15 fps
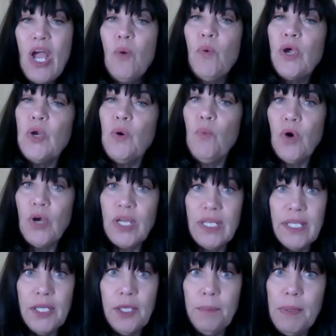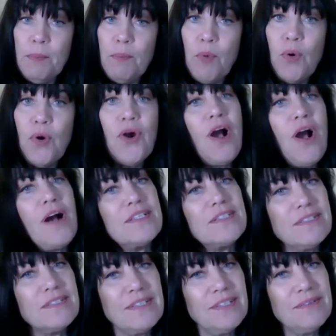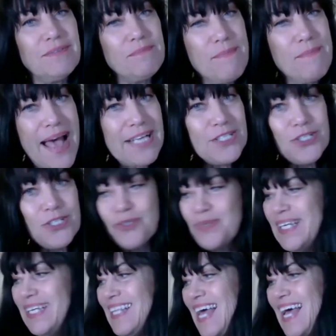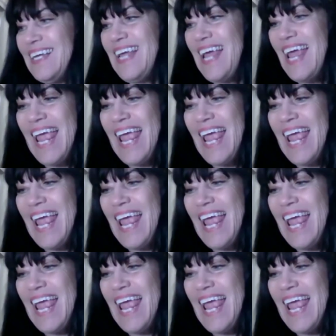We're going to work a little bit more on mastering that